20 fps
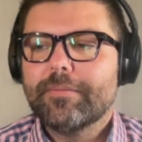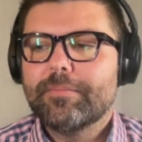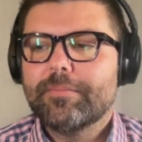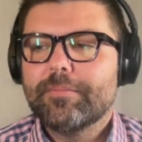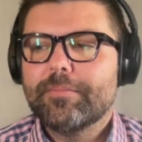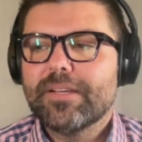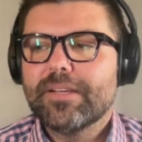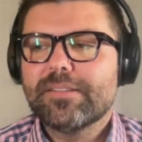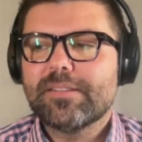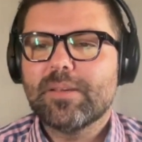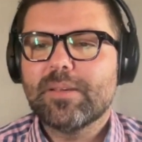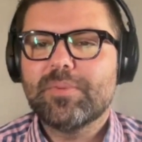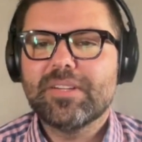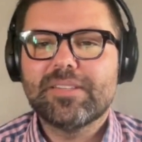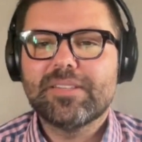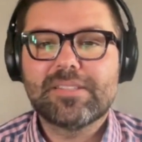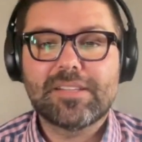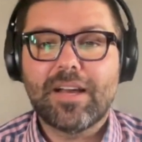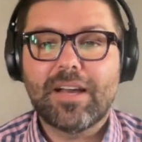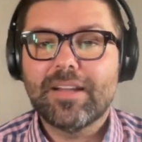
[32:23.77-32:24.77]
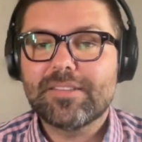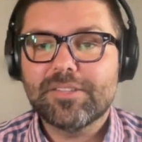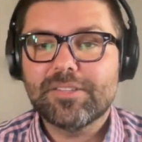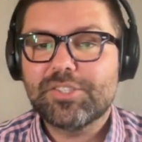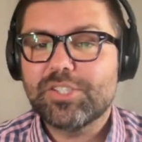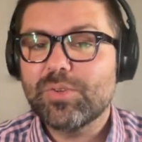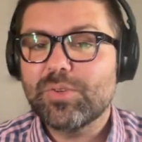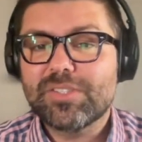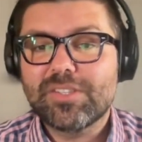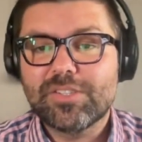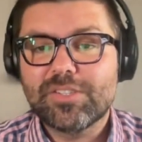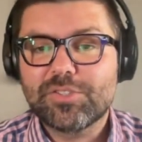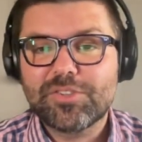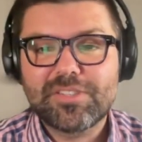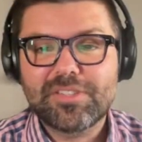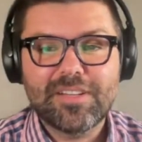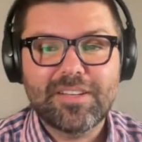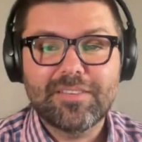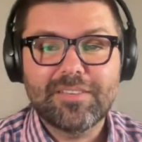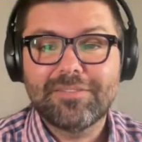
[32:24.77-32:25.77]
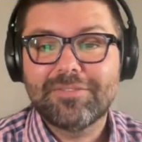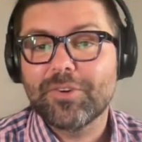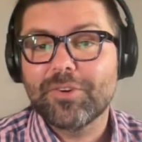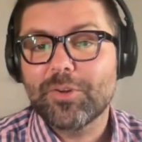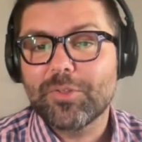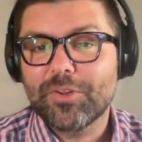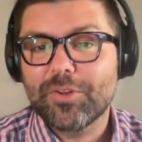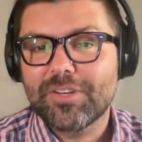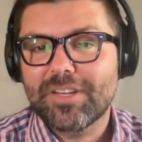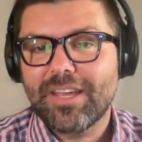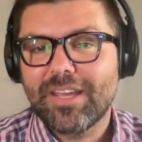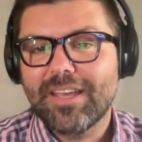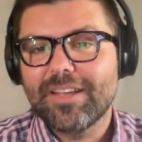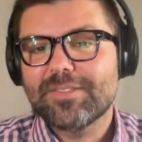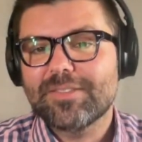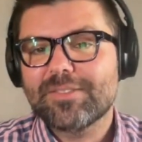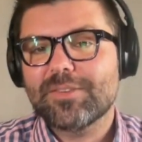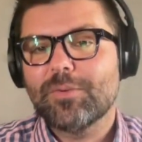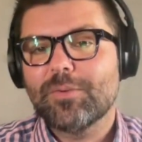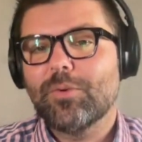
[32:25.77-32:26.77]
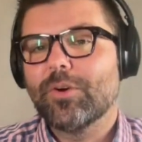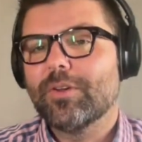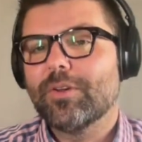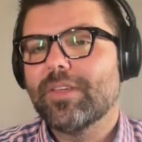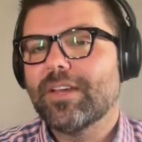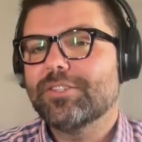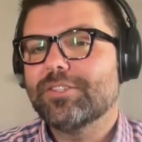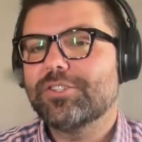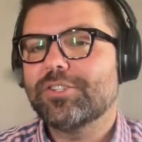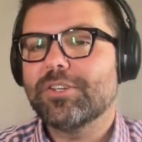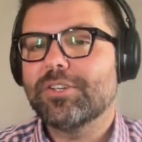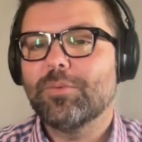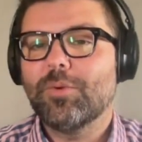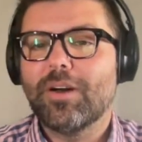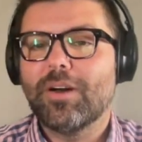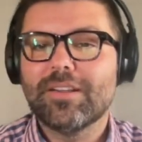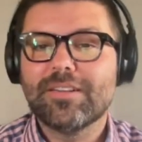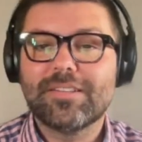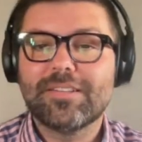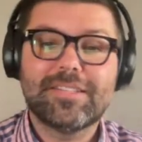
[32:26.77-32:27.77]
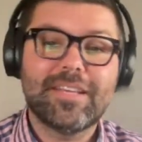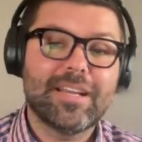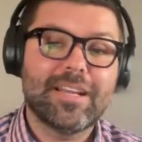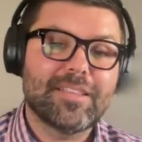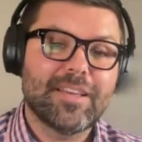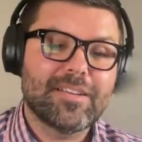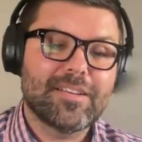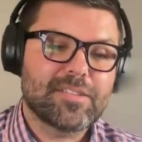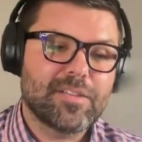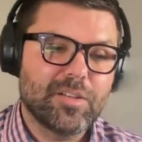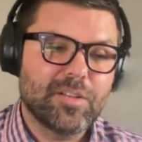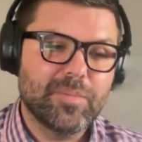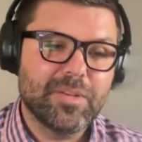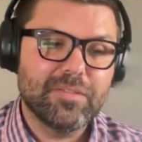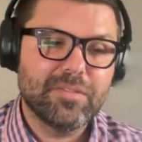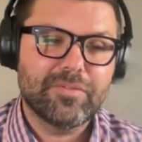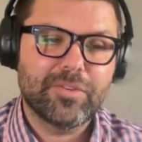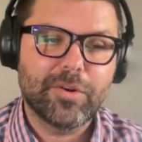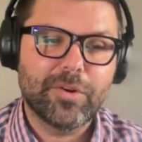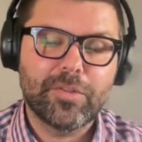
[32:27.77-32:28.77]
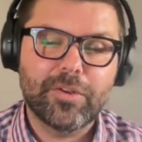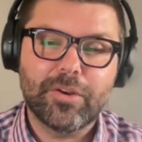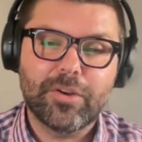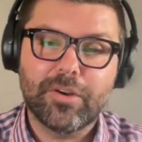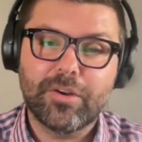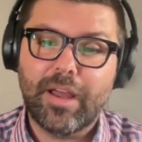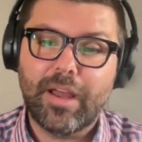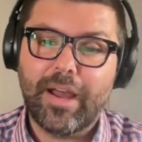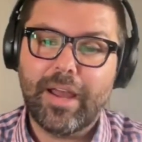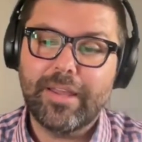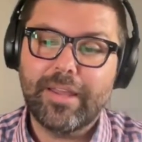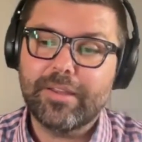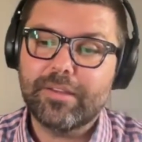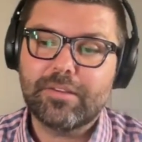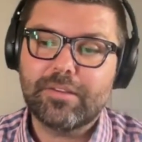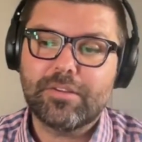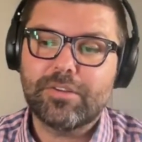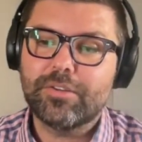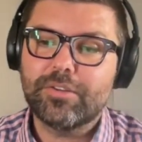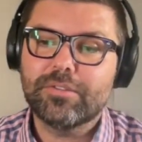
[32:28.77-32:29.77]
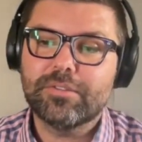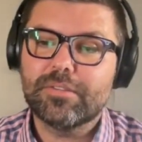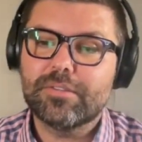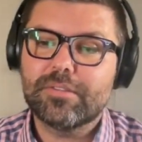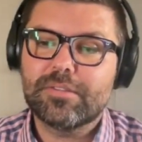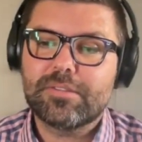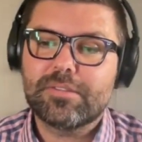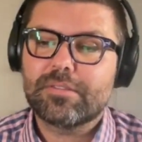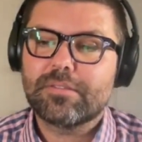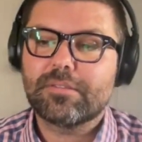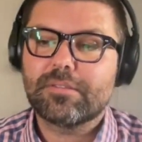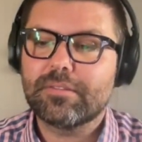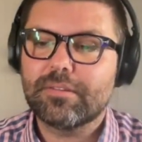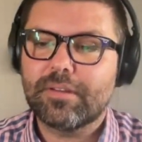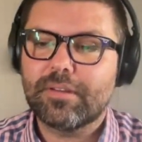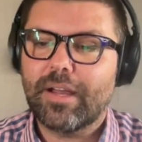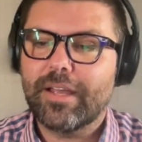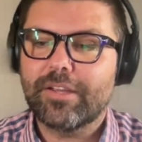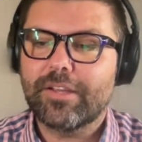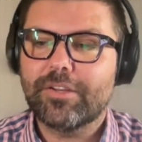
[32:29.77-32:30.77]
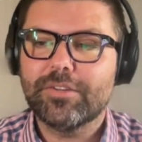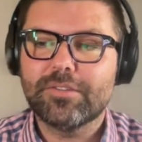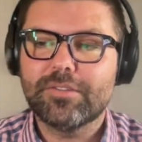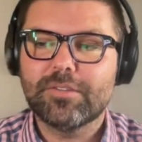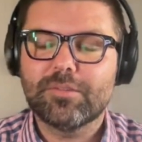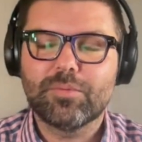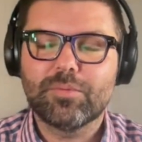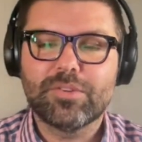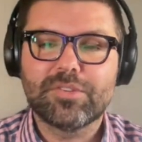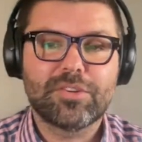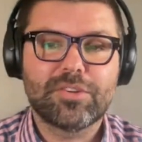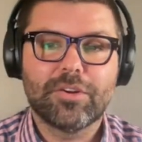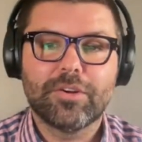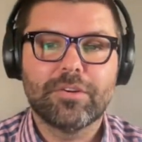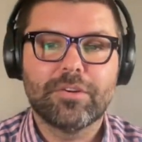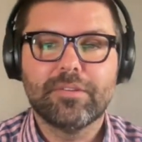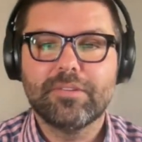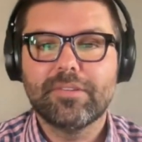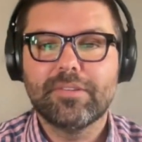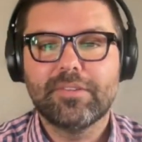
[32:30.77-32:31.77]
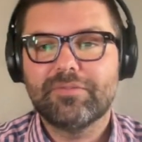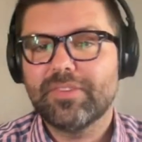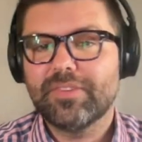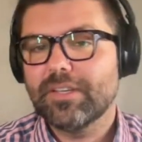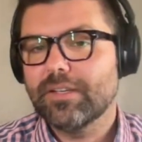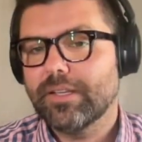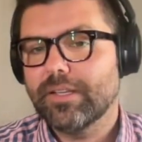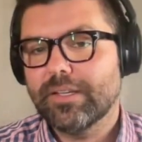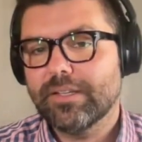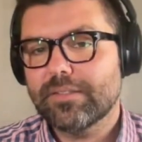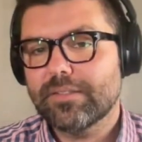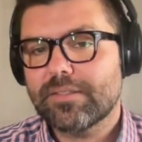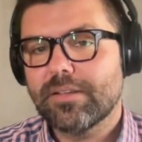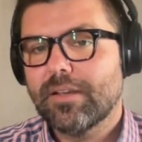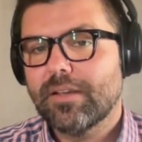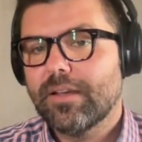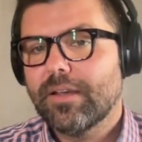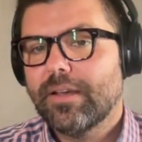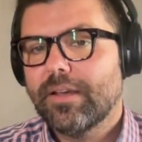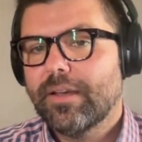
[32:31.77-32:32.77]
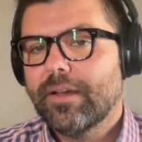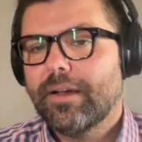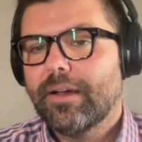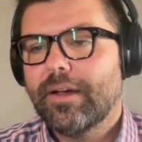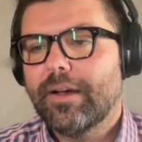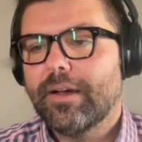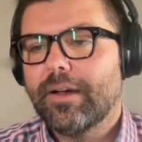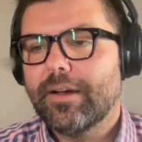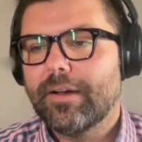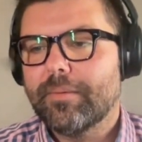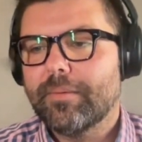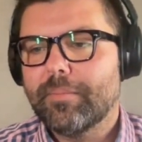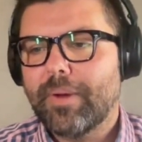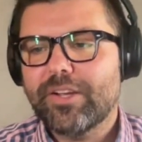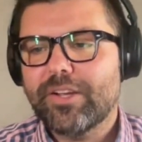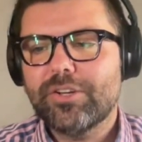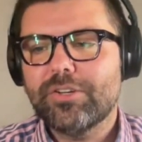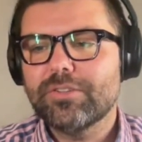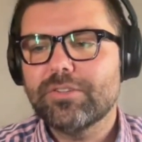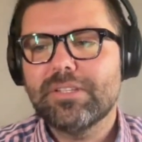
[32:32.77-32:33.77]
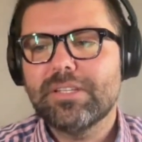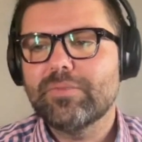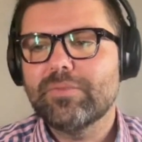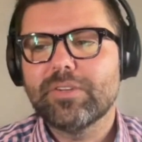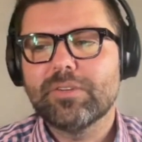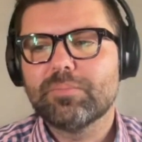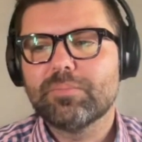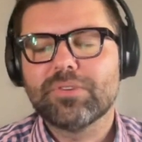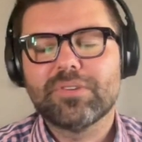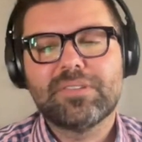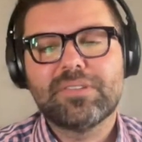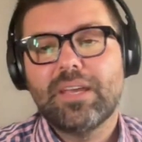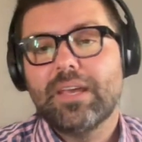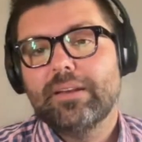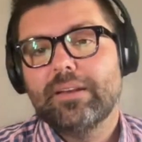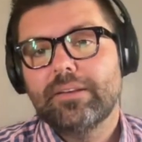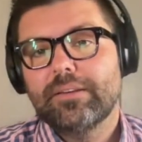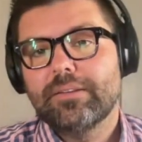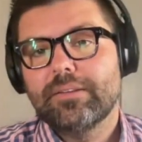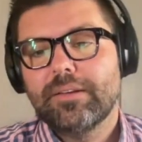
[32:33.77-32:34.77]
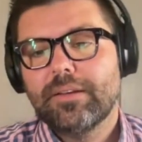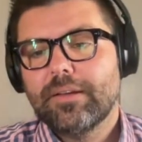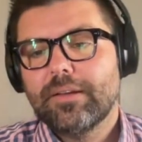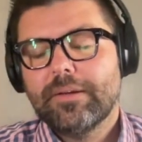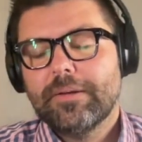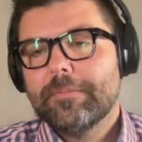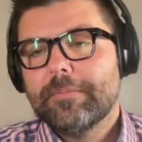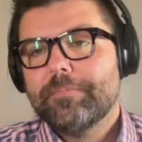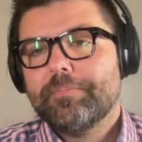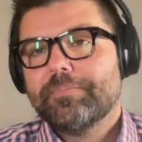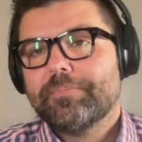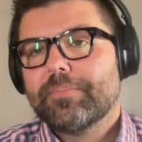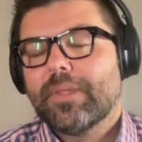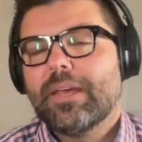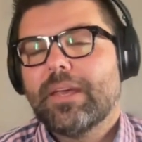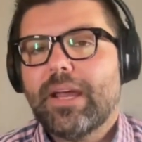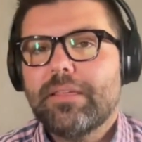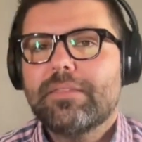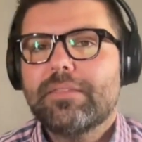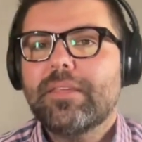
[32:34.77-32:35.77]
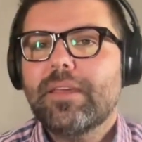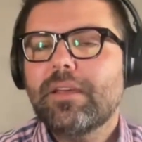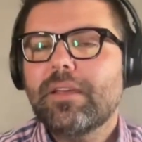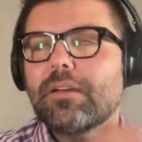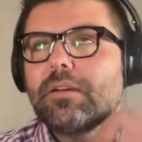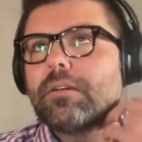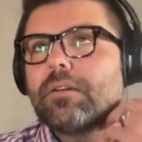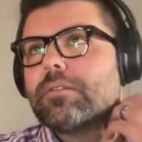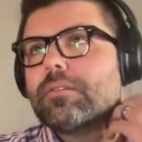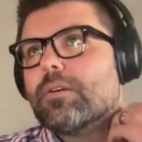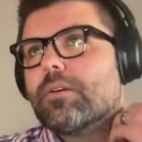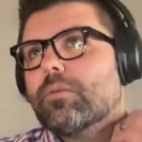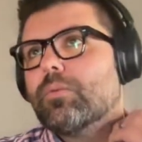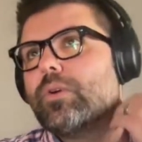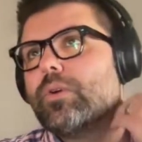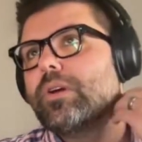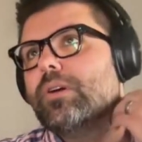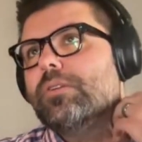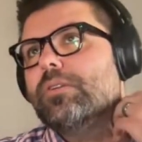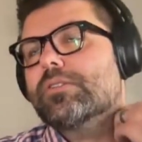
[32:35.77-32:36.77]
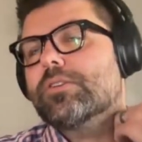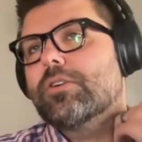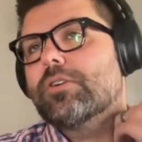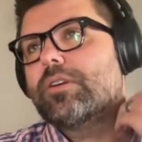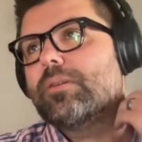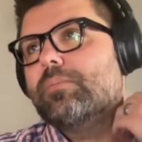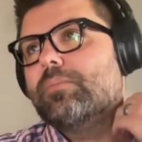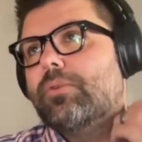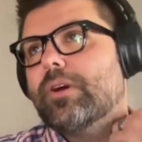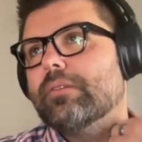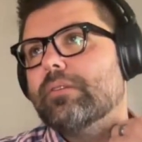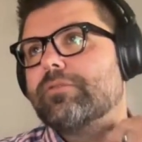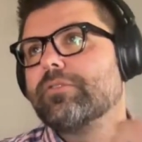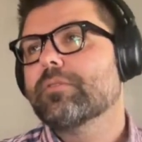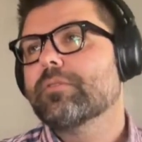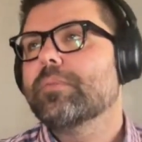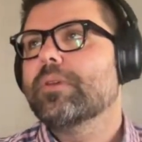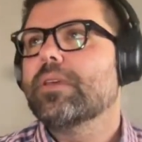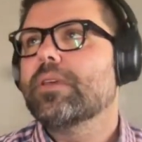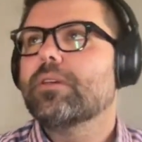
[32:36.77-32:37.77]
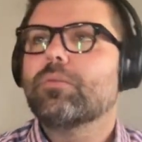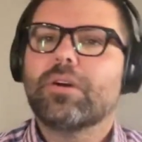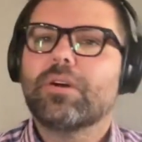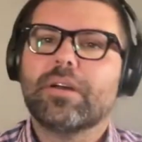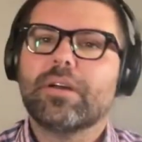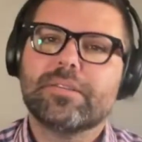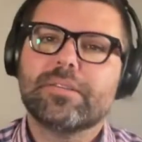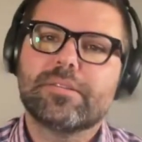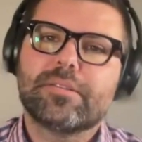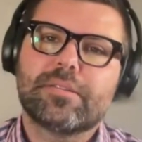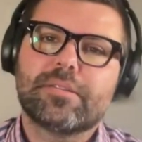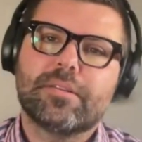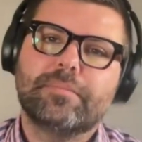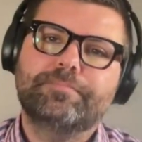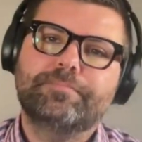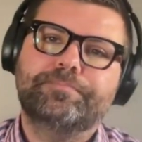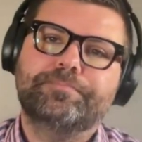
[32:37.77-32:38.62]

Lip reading: exhibited signs that she was interested in further dates, or that she wanted to take things a little bit further, I couldn't return the feelings. I couldn't even pretend. And I think the real turning point for me was